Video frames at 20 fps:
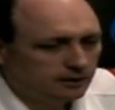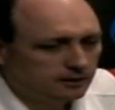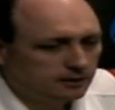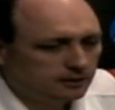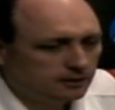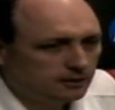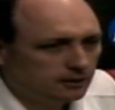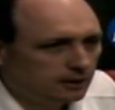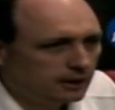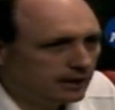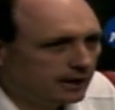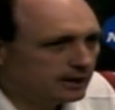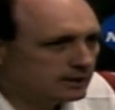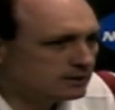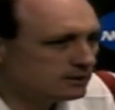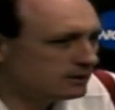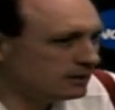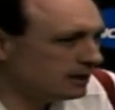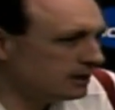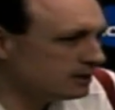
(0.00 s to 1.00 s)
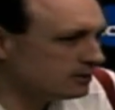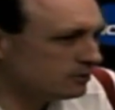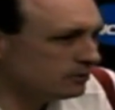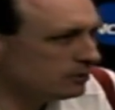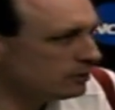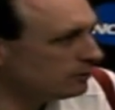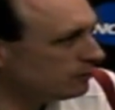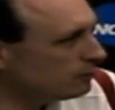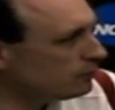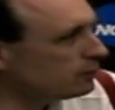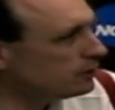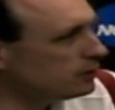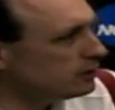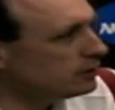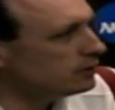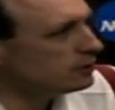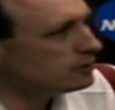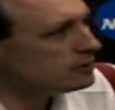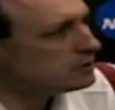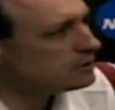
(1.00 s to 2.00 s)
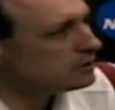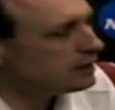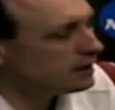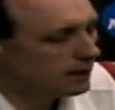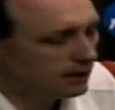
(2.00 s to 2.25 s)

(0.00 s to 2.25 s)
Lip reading: in the last 3 or 4 years,